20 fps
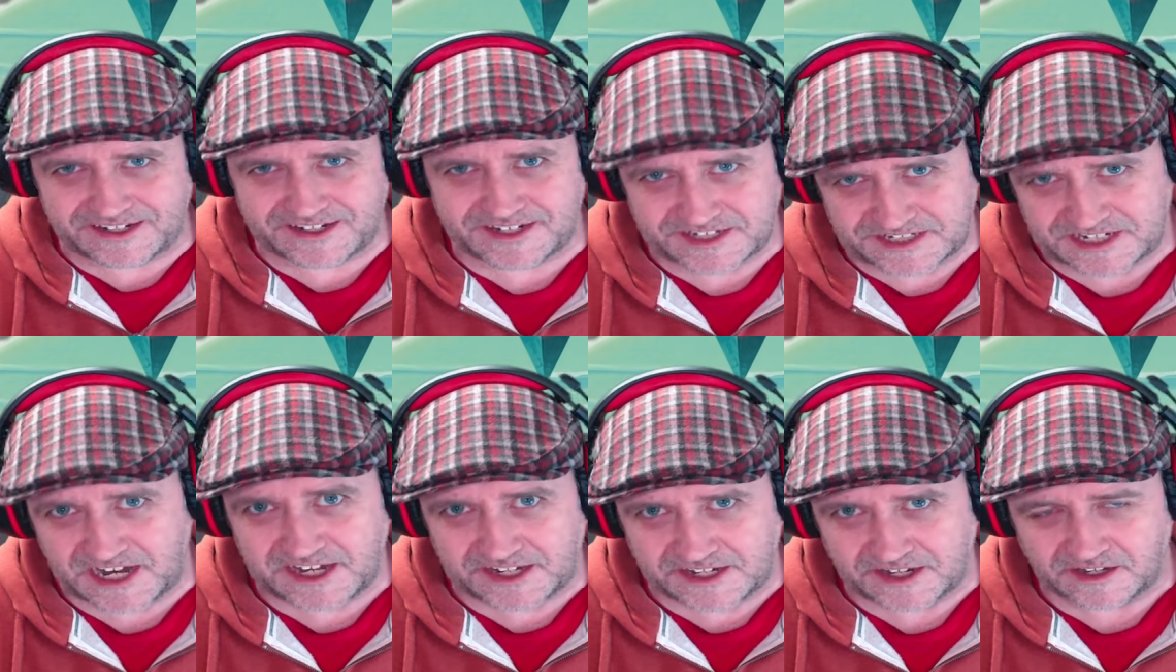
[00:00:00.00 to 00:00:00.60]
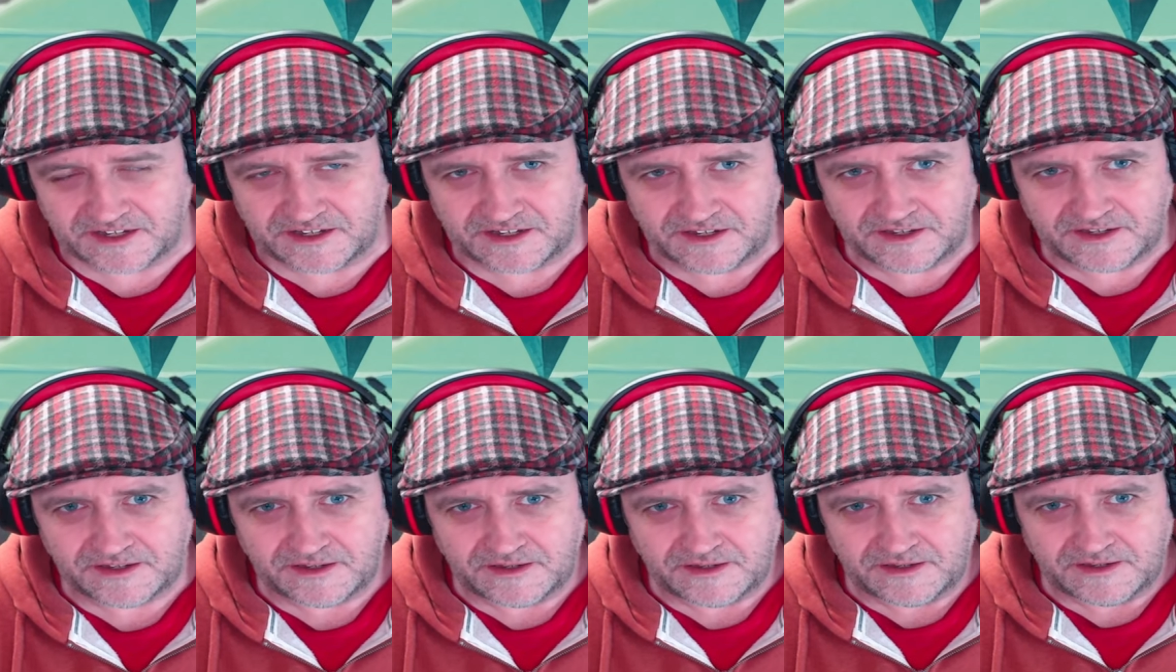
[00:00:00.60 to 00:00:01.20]
a Sega
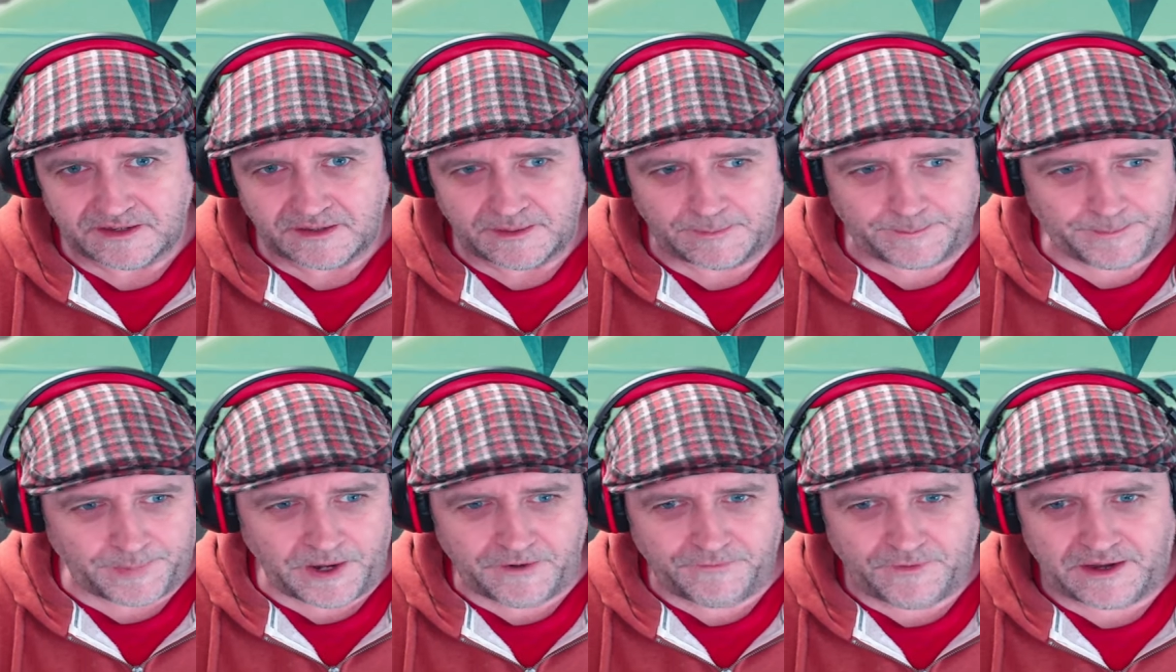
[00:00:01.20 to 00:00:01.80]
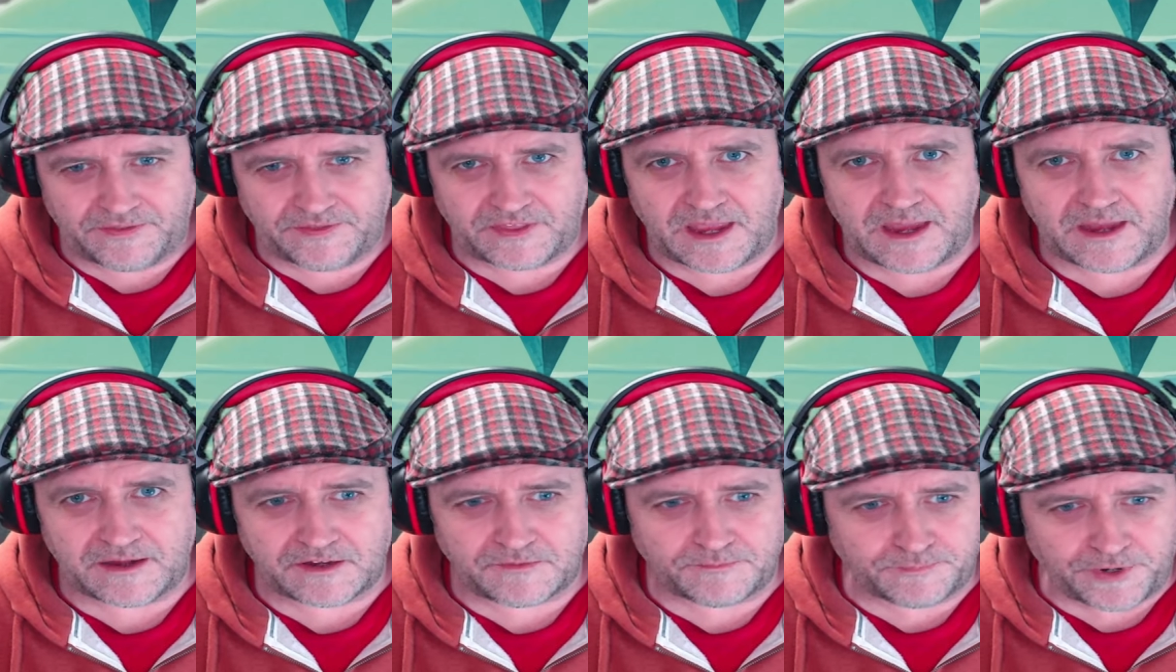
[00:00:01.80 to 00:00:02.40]
both had
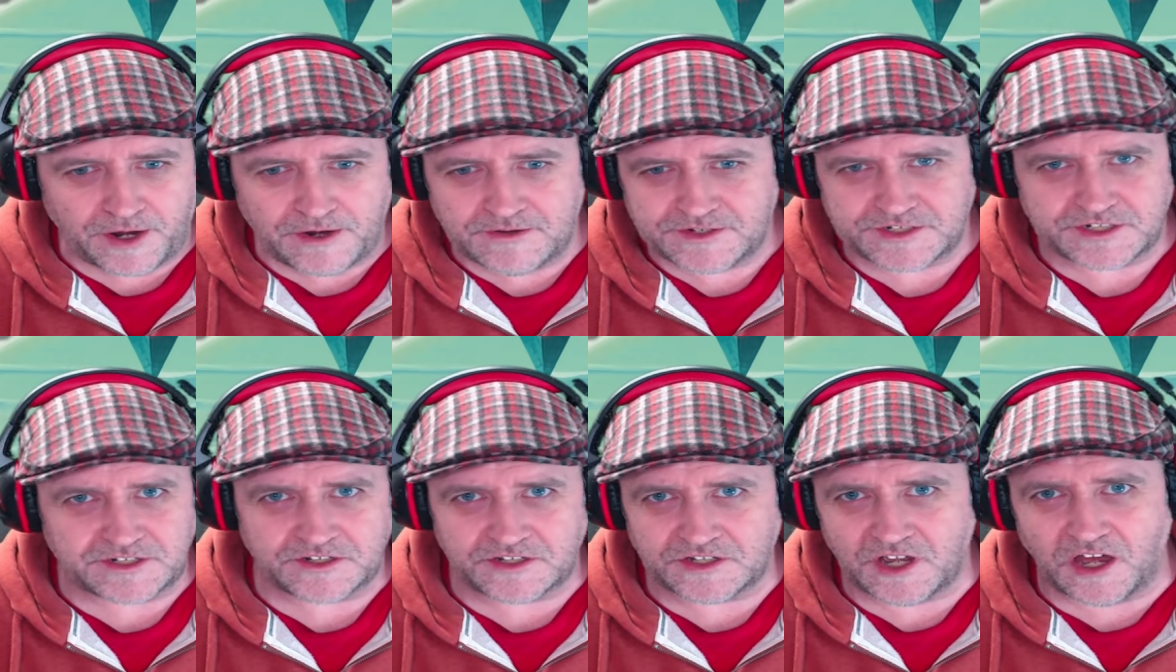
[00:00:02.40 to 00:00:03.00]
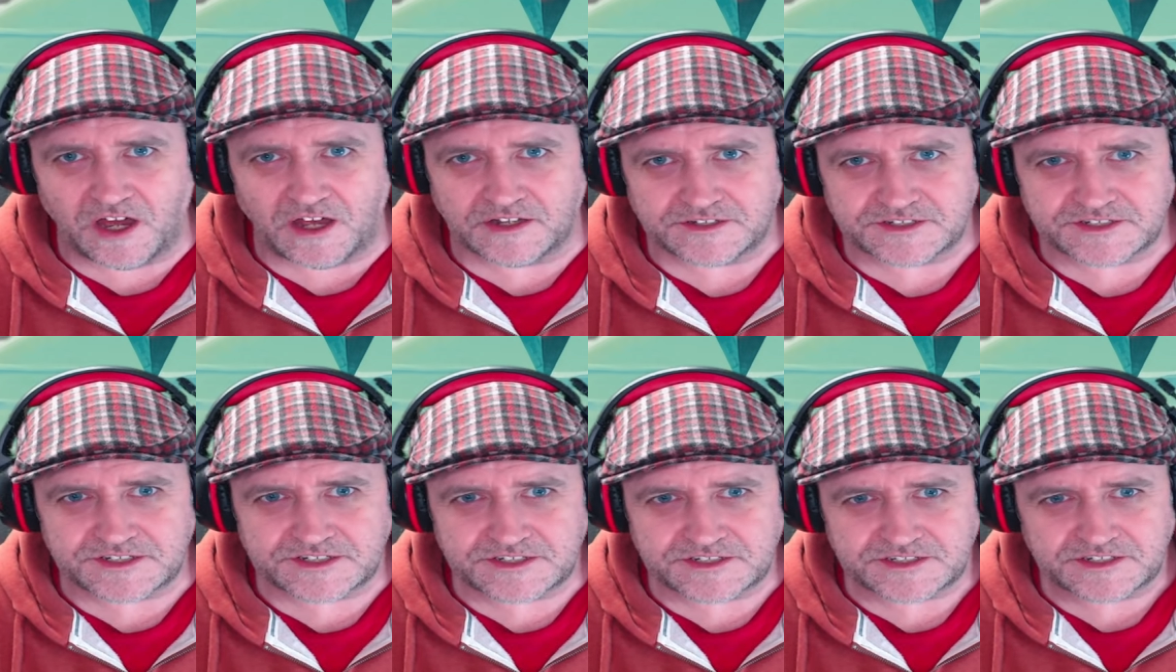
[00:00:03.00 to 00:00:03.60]
their pros and
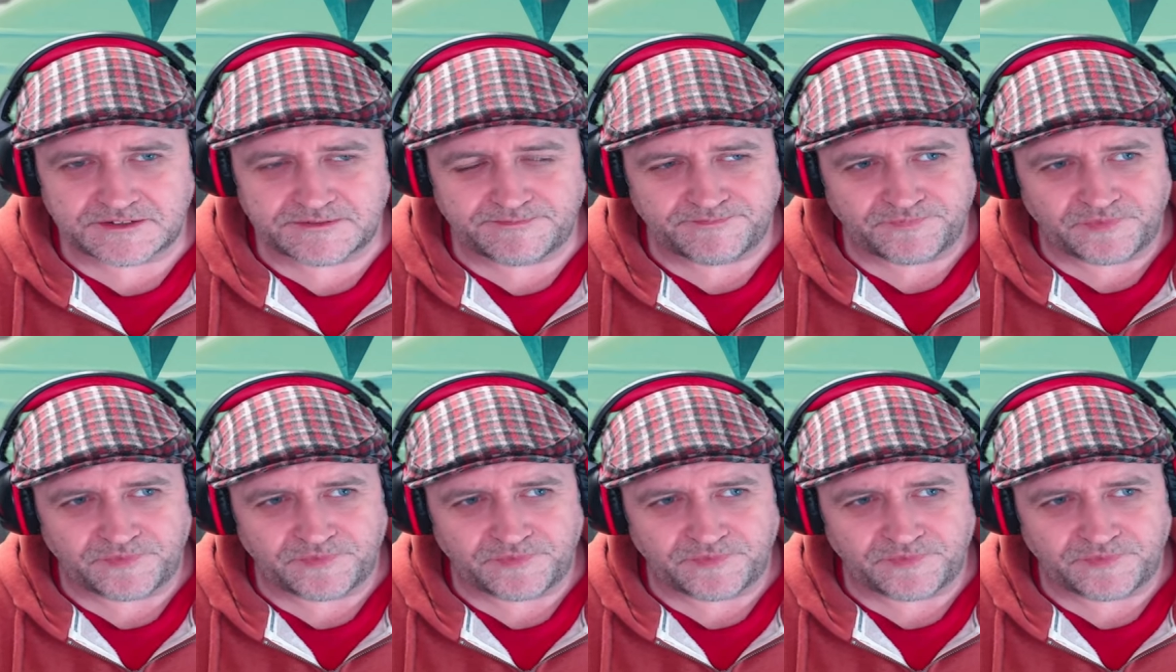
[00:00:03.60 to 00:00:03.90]
cons.